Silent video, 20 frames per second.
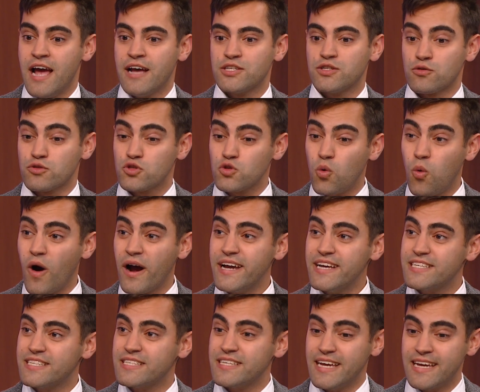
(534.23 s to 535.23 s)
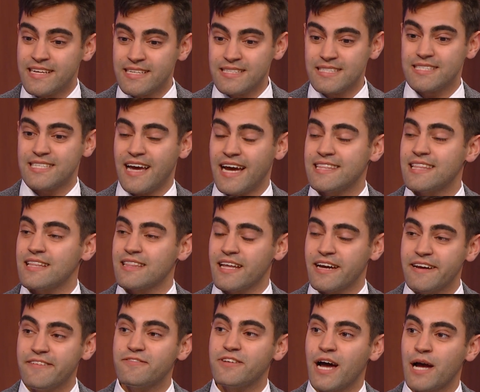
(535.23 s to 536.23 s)
So twice inside the
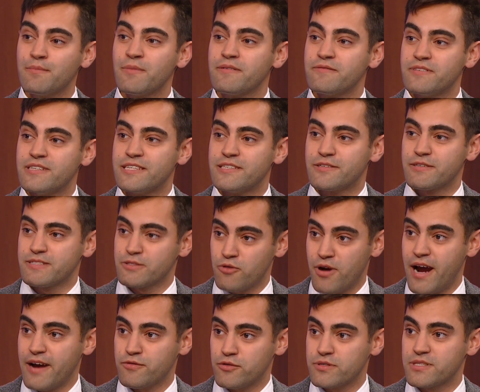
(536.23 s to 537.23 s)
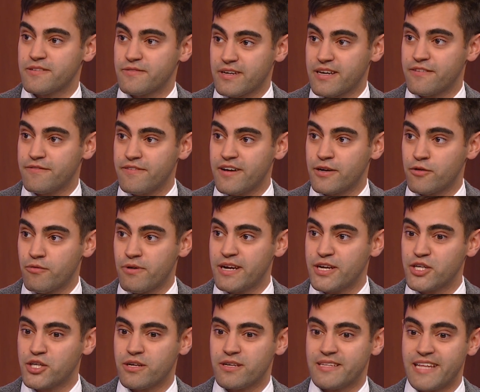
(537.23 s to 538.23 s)
lifetime of these drafters of the
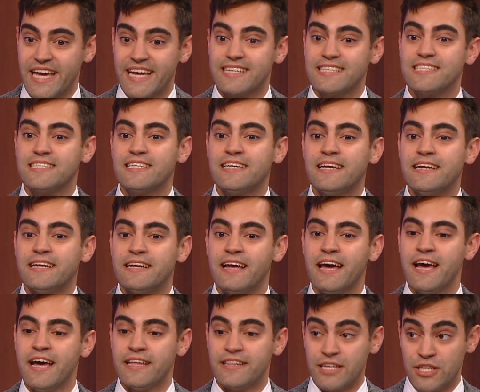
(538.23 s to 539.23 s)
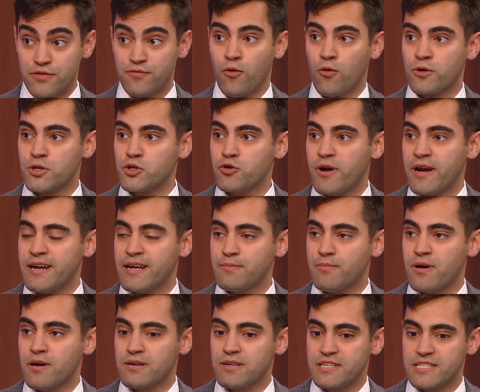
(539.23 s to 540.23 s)
Confederation, they had seen these foreign trading
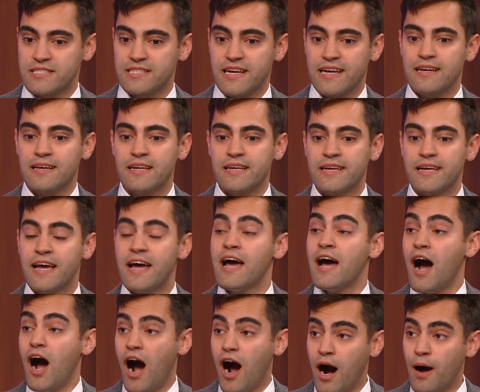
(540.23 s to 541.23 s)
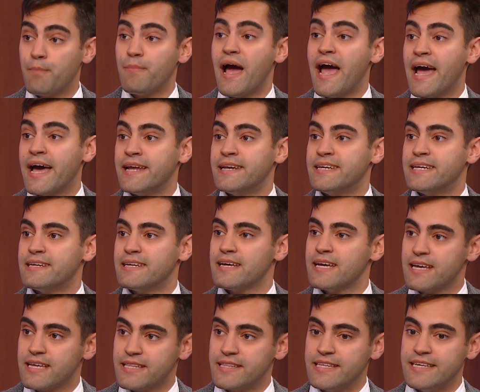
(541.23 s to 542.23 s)
partners suddenly upend
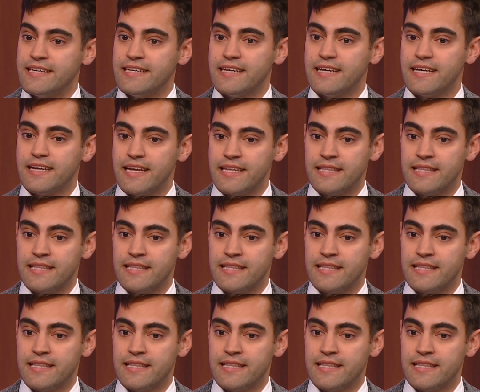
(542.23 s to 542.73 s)
the